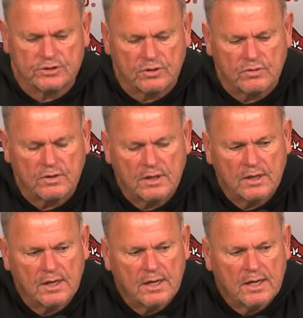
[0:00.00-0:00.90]
So
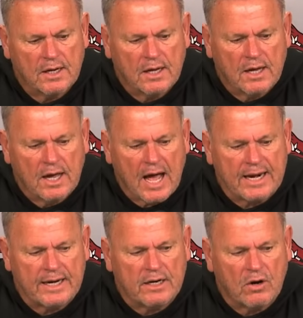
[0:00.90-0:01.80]
I
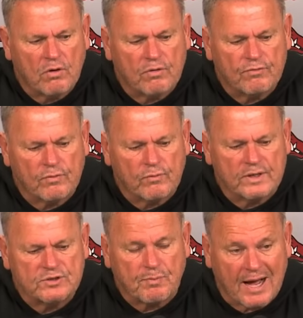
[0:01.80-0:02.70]
didn't know if
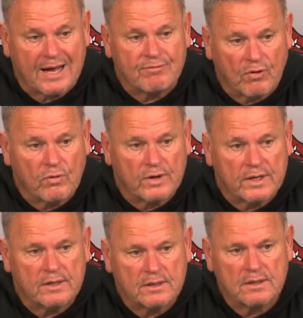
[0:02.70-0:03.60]
we spot
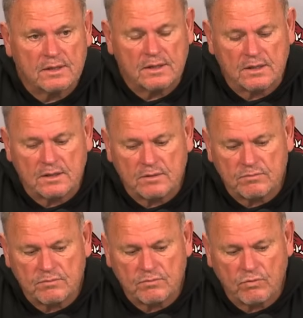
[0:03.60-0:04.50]
Florida
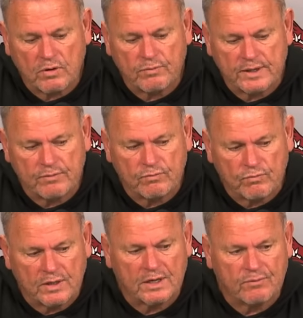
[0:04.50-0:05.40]
um, where we
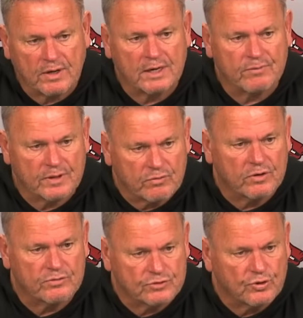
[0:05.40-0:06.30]
really, really
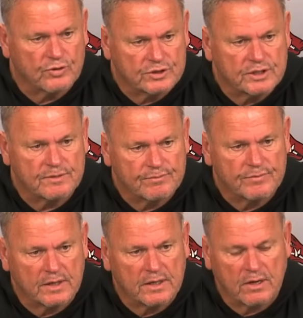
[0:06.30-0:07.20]
recruit Georgia,
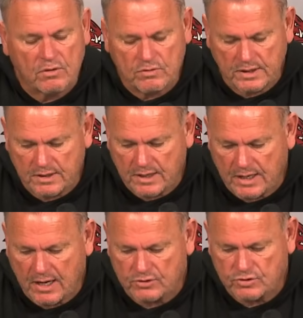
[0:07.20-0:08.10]
you know, and
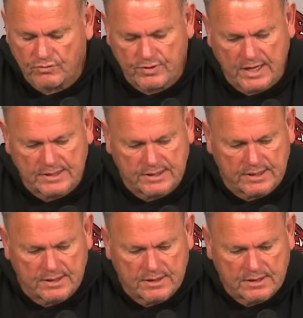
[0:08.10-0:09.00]
I also thought that